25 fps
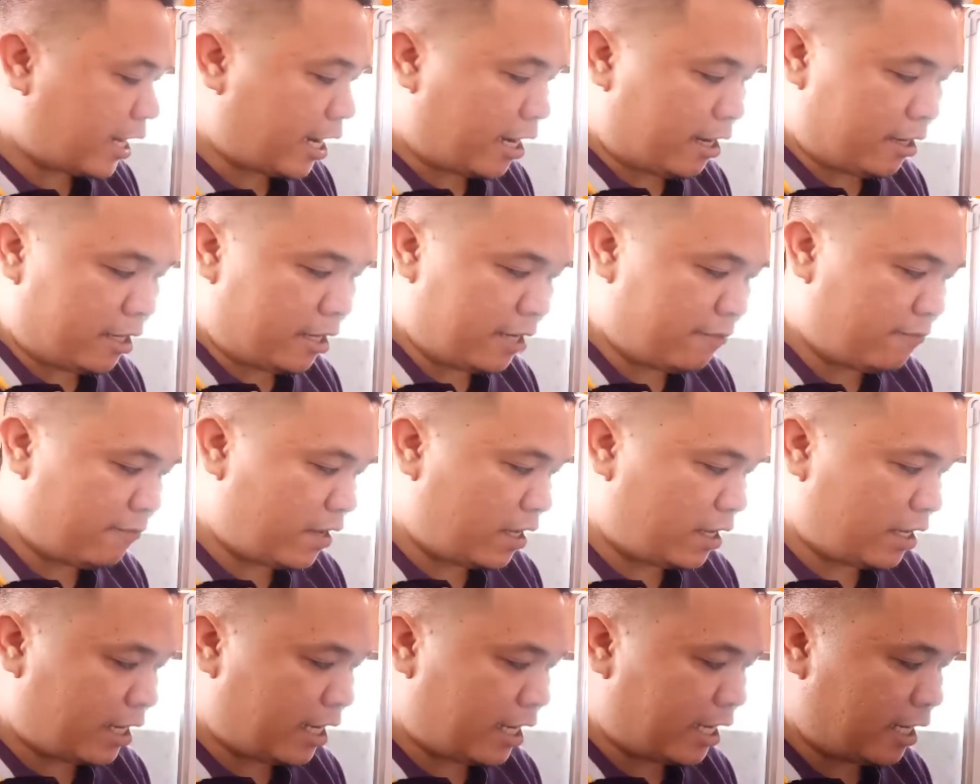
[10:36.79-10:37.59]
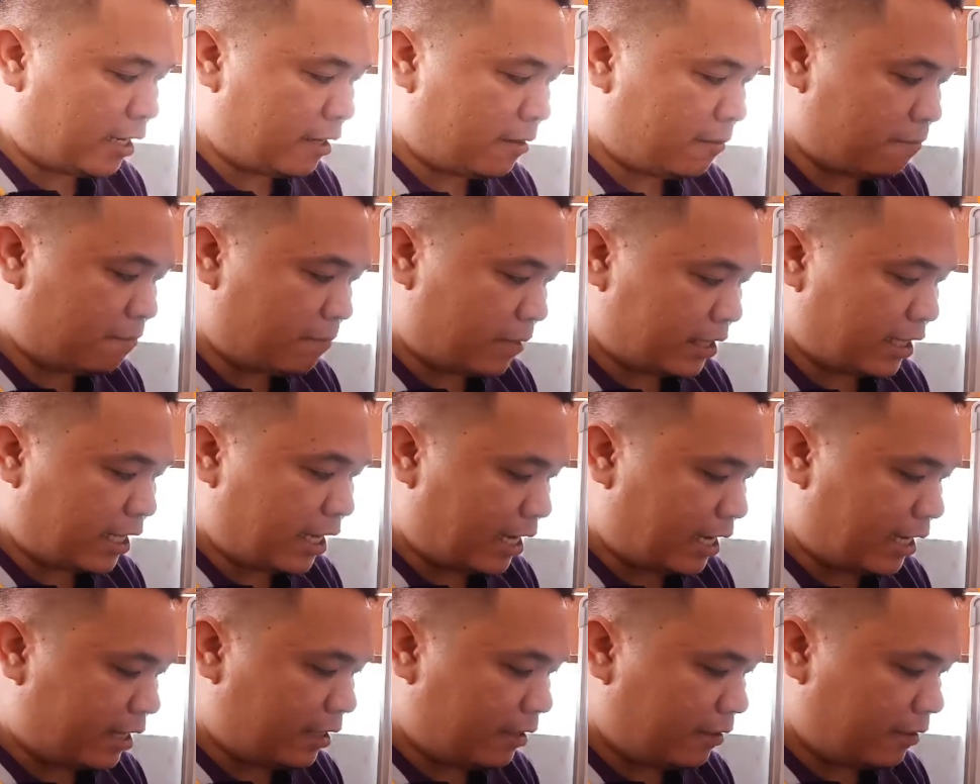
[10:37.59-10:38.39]
They are living in
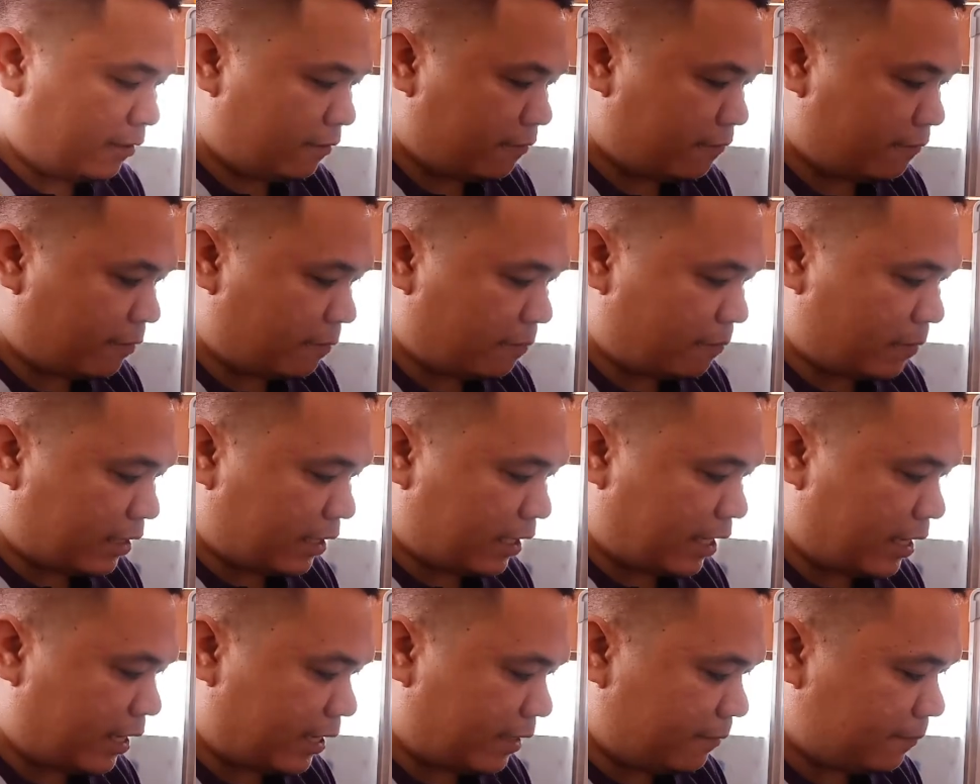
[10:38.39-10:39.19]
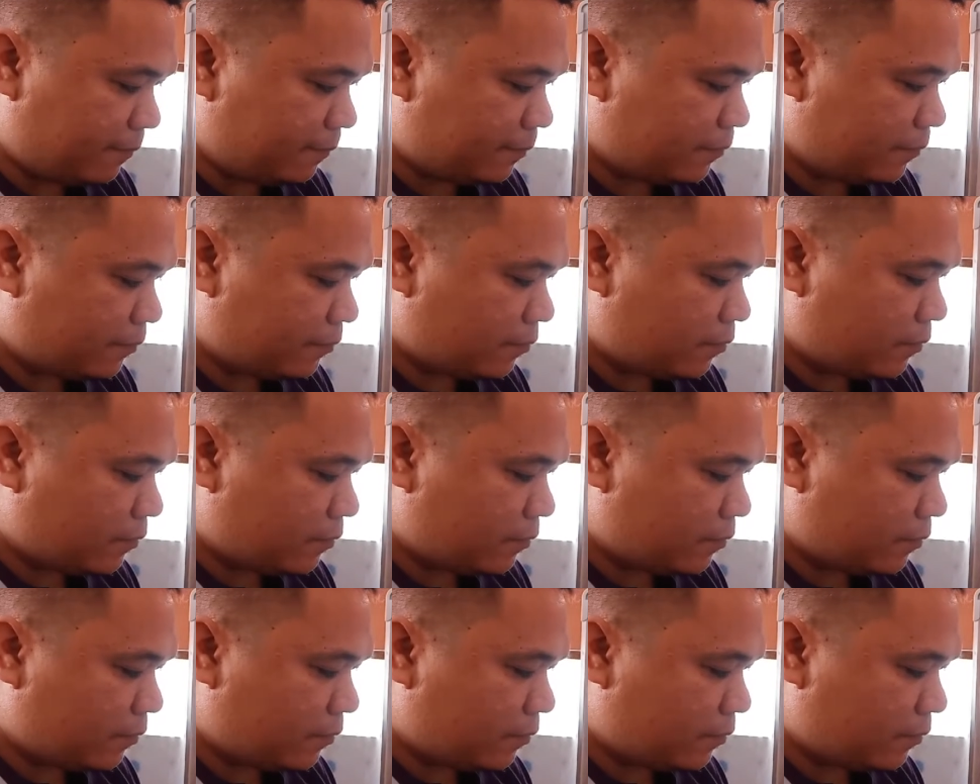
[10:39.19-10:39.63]
Bataan, from Bataan.